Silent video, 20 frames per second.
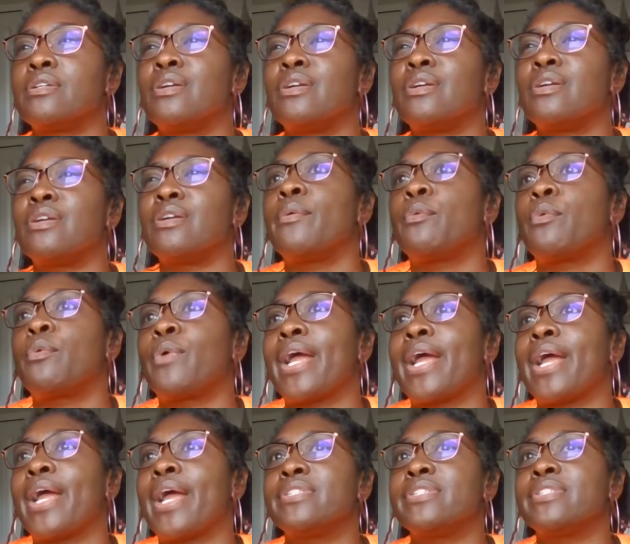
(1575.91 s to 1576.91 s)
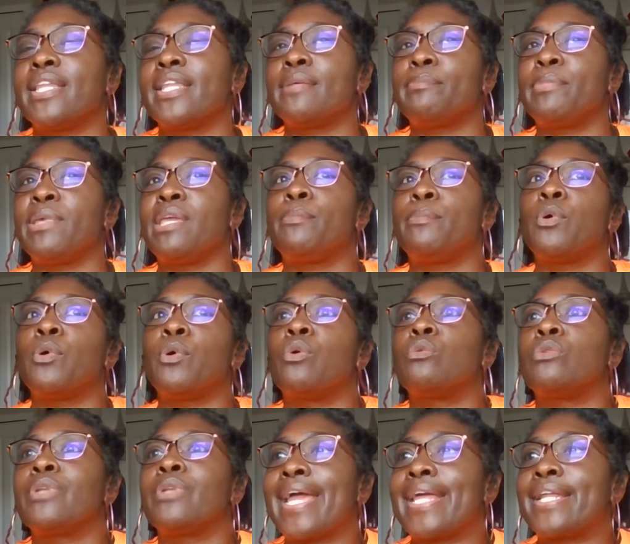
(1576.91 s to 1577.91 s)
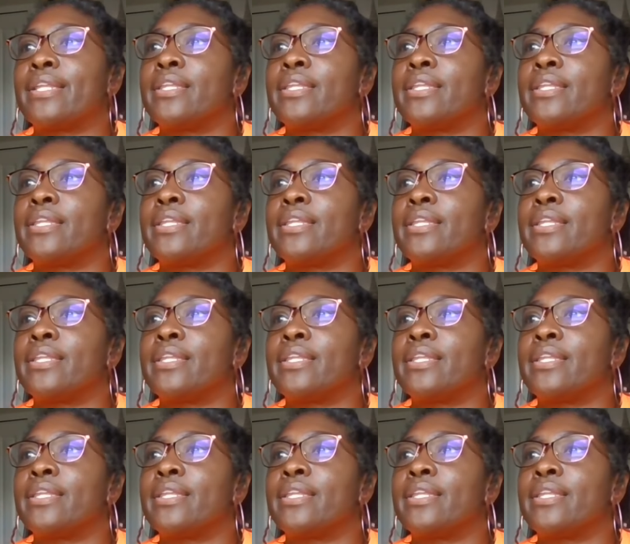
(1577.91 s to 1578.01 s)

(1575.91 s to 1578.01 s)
going around telling people